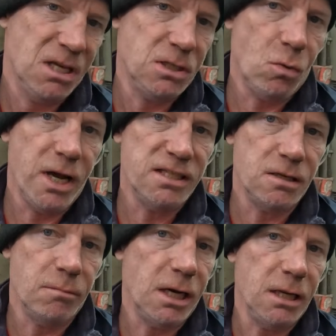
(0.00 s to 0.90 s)
It's a
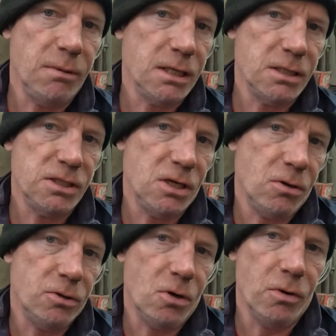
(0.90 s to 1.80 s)
waste of money because you
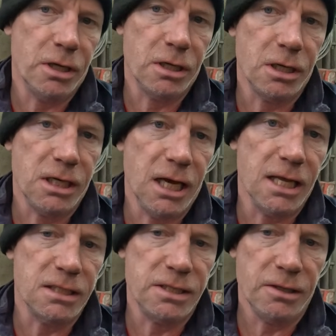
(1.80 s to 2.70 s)
don't know what you're going to
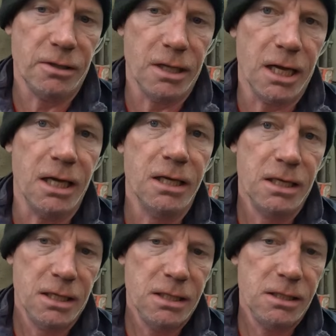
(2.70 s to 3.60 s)
get until uh,
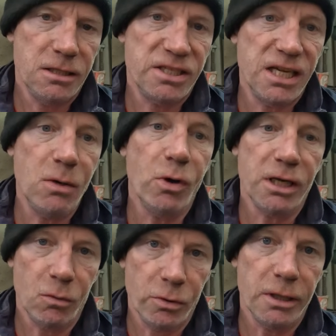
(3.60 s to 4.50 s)
you see
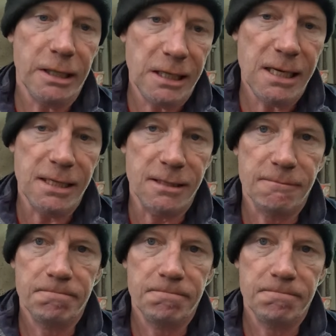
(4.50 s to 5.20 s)
what you really need.